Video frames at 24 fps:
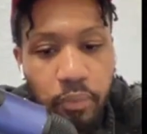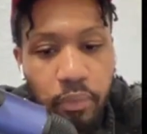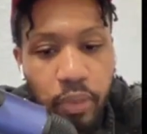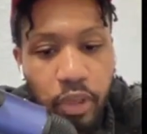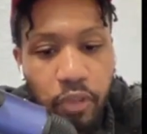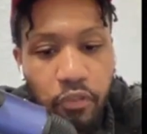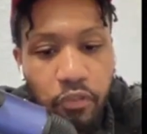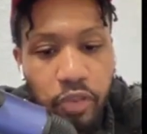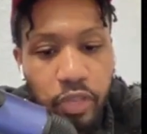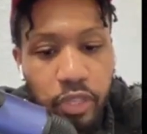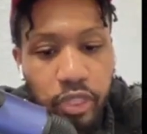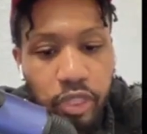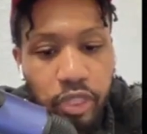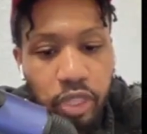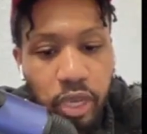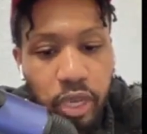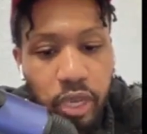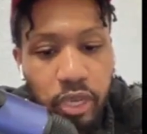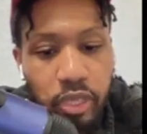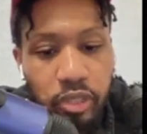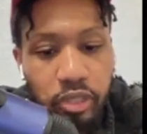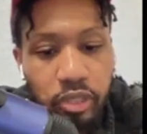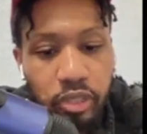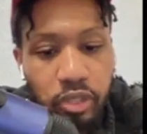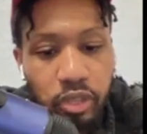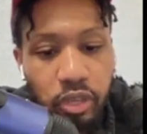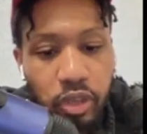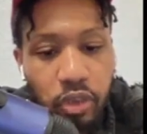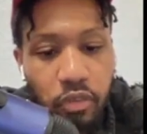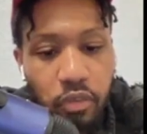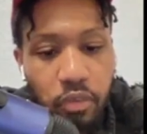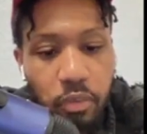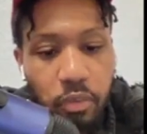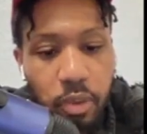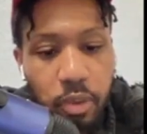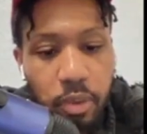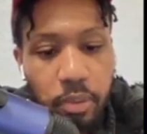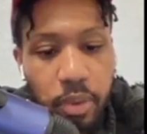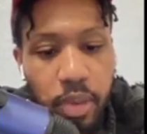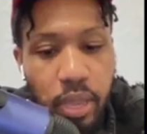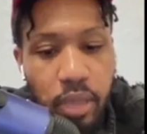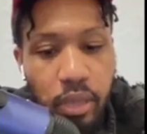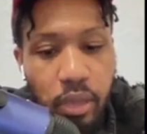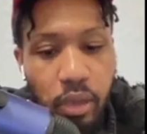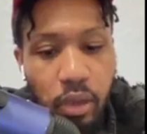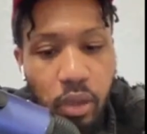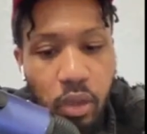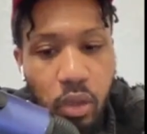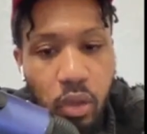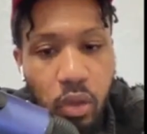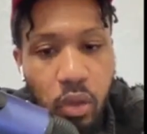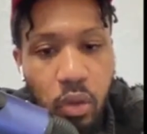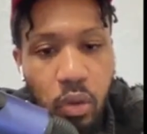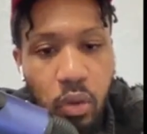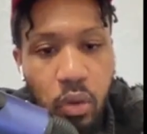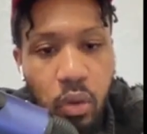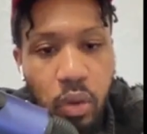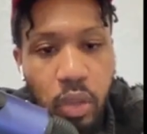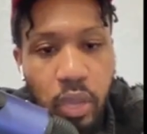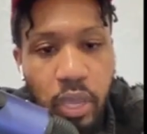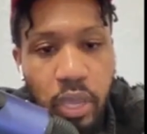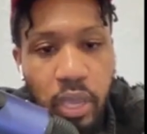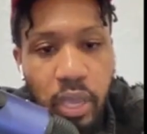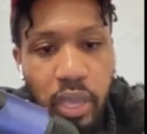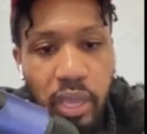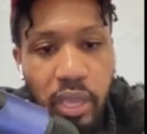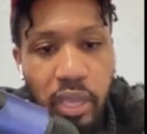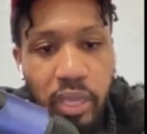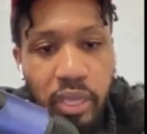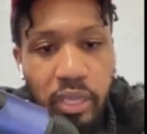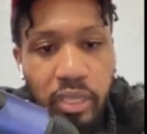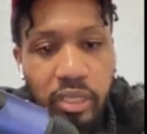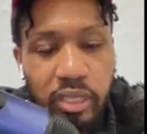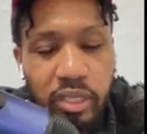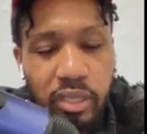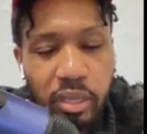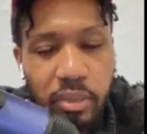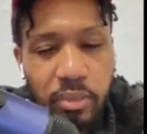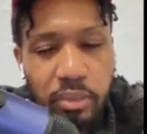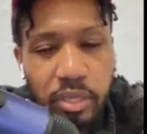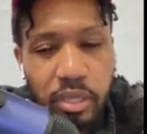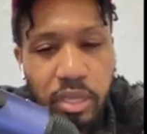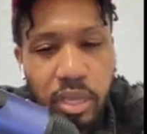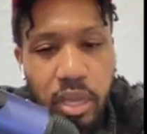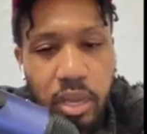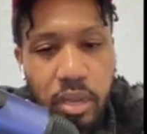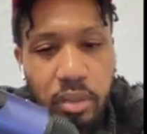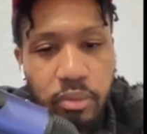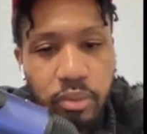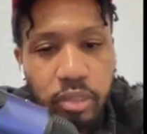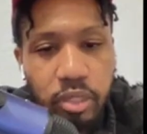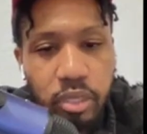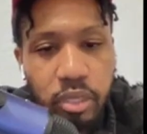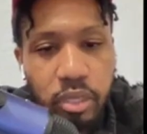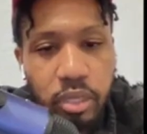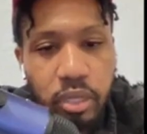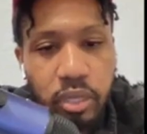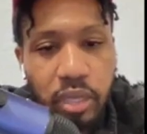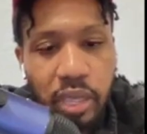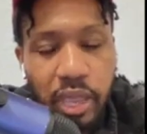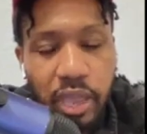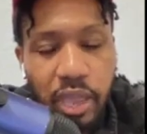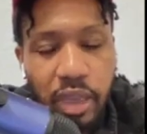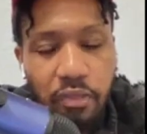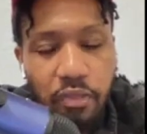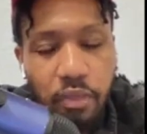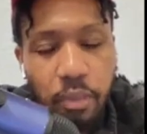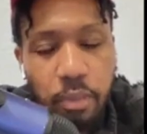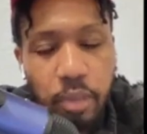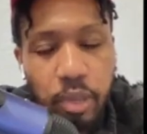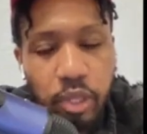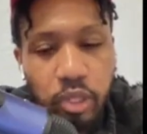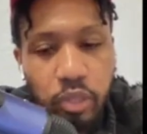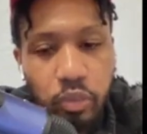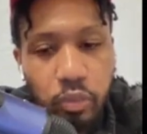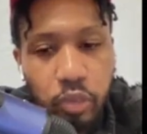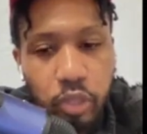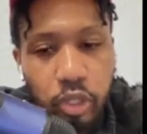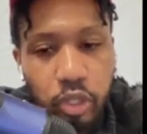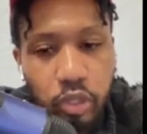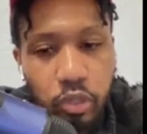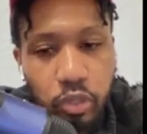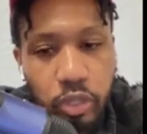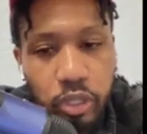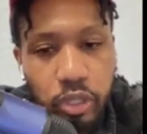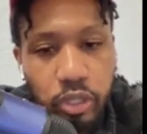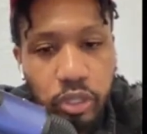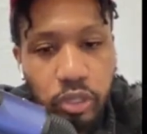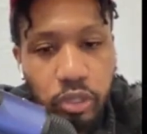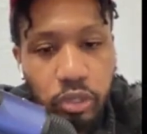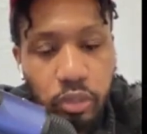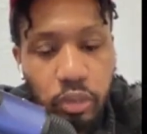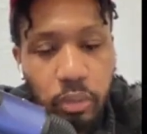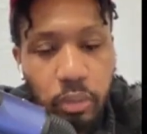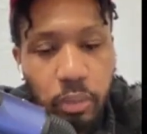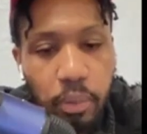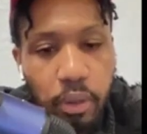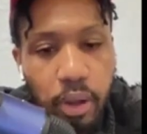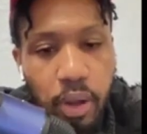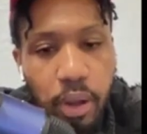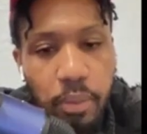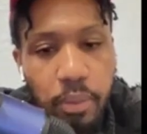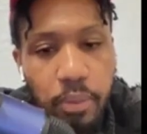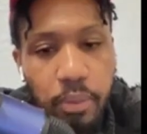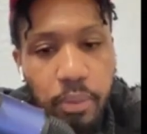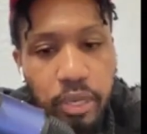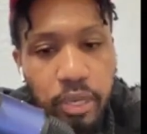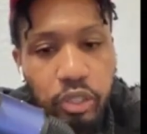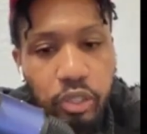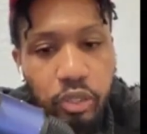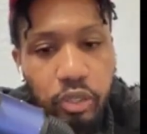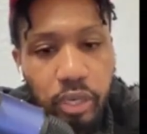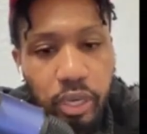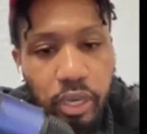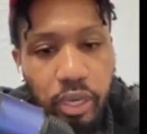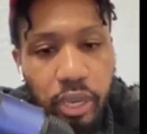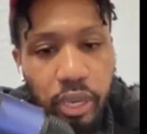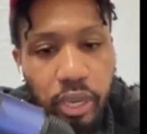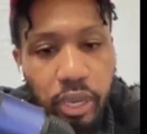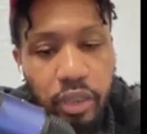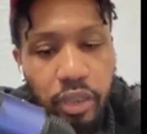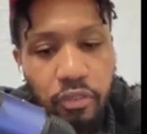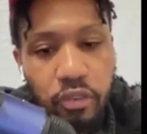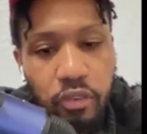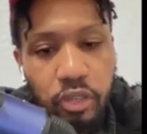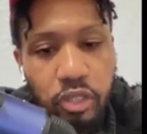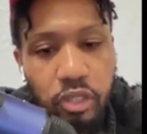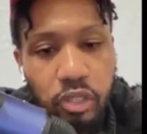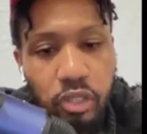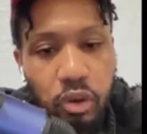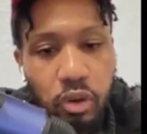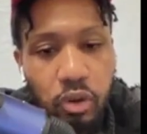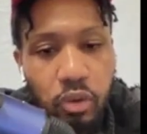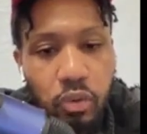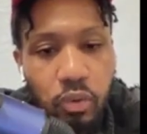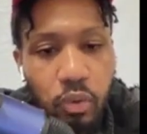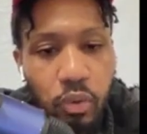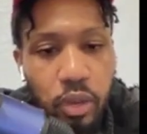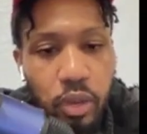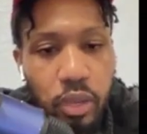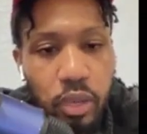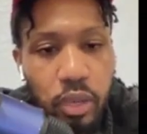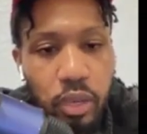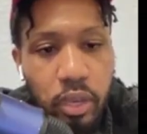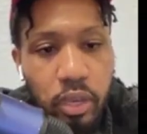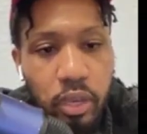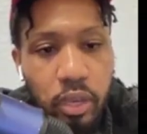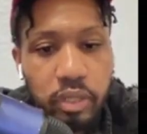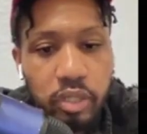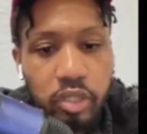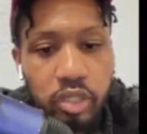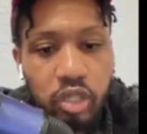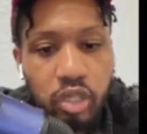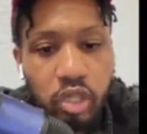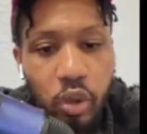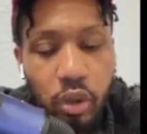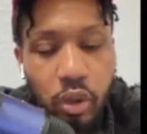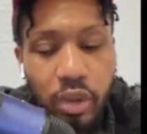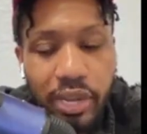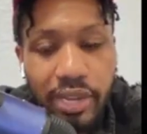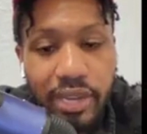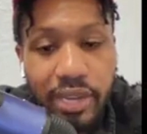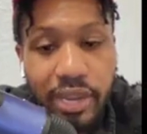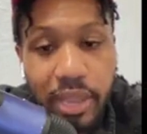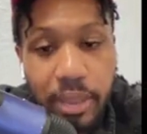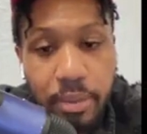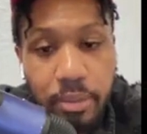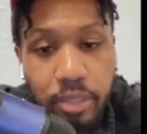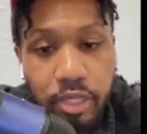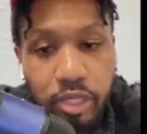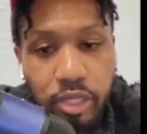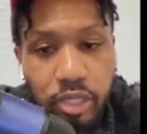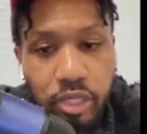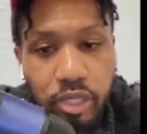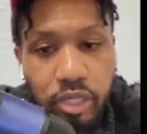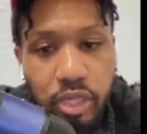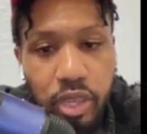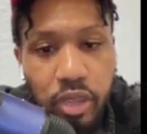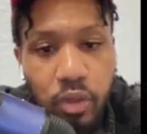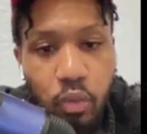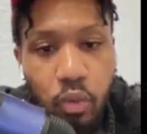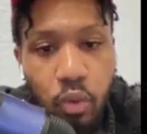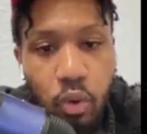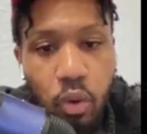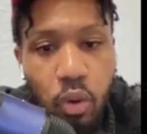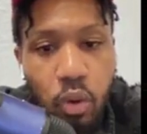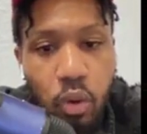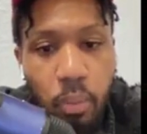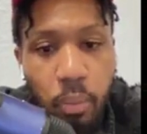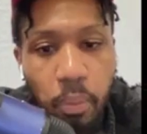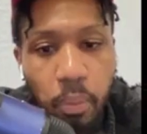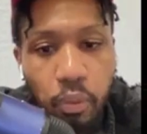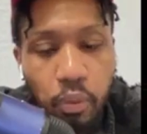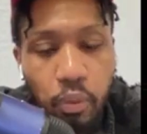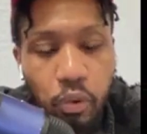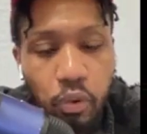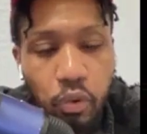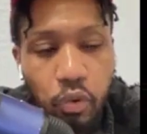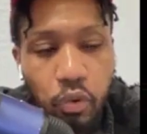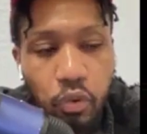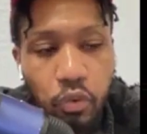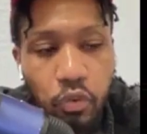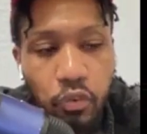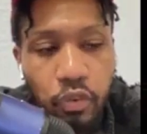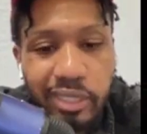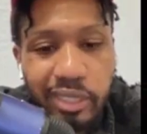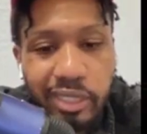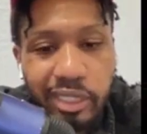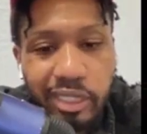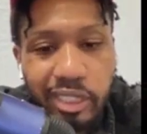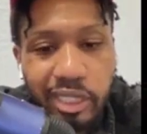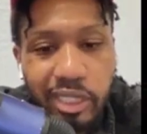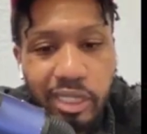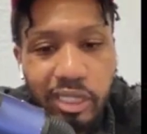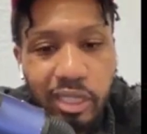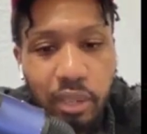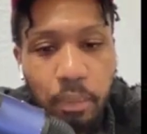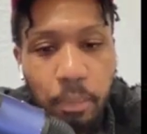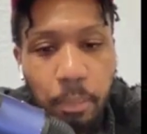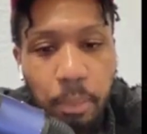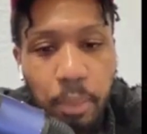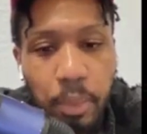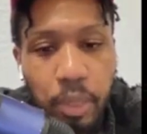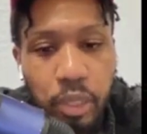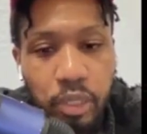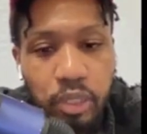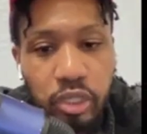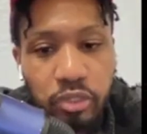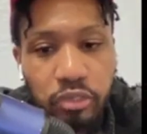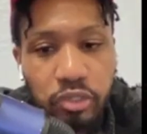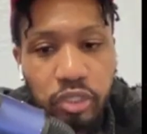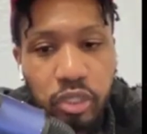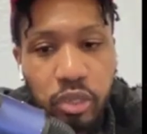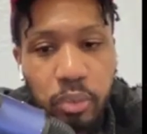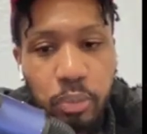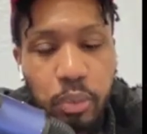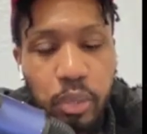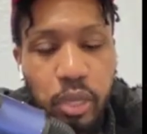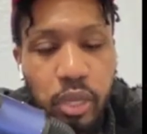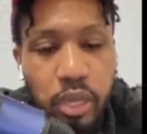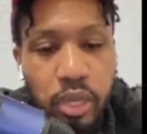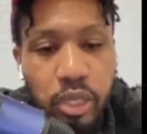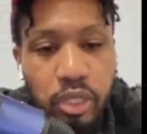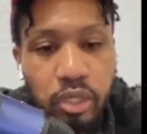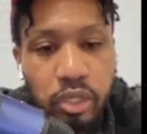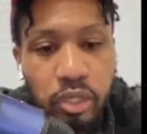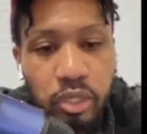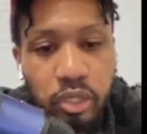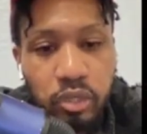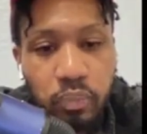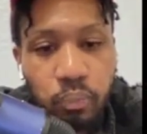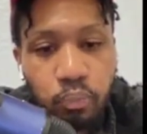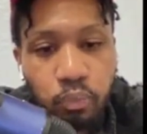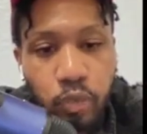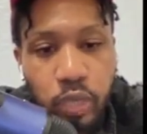FHA is a government-backed loan, and sometimes they have a bunch of restrictions on the properties. You can't have it a certain way, certain damages they won't approve, and just a bunch of stipulations.